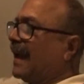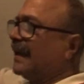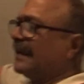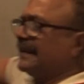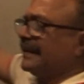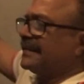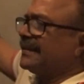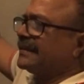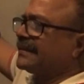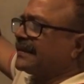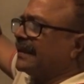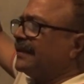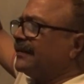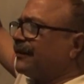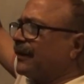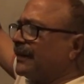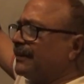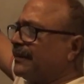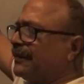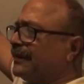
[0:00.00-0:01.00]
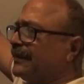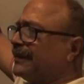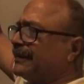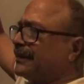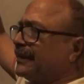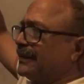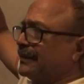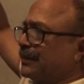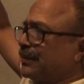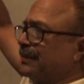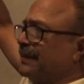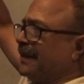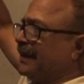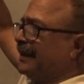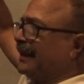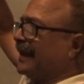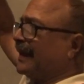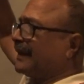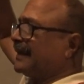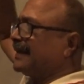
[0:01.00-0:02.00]
This is confirmed to me
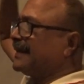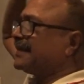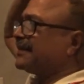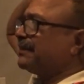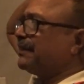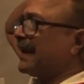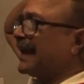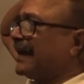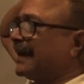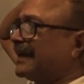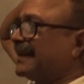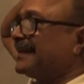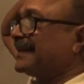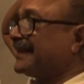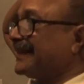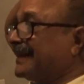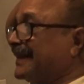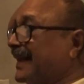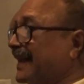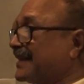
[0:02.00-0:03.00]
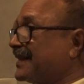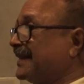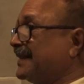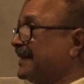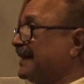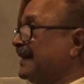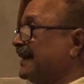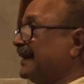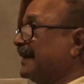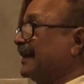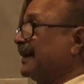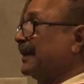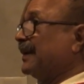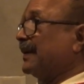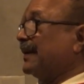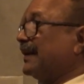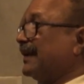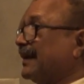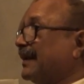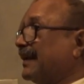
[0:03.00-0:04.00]
at least a dozen
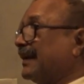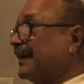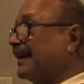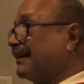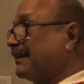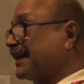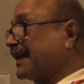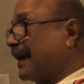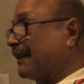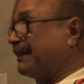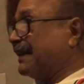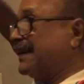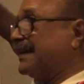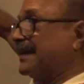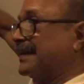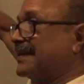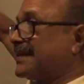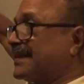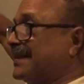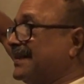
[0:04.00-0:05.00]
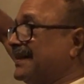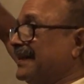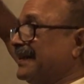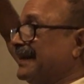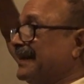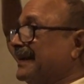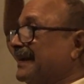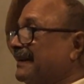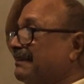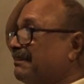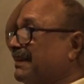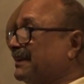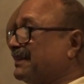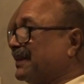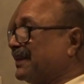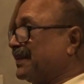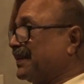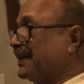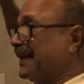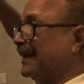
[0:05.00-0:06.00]
carpenters, people
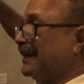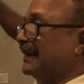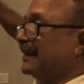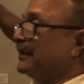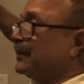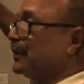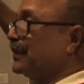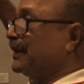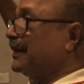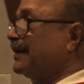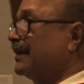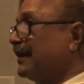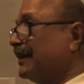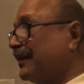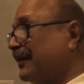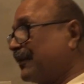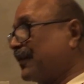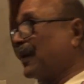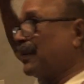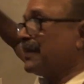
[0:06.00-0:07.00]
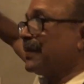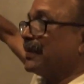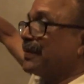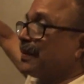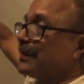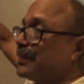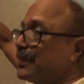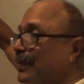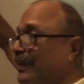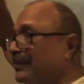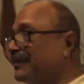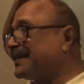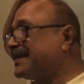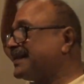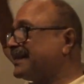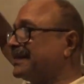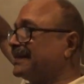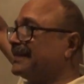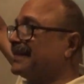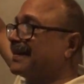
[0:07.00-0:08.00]
who deal in wood from Europe who have
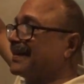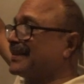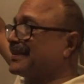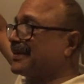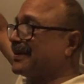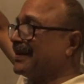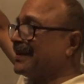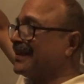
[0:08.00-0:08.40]
visited the restaurant.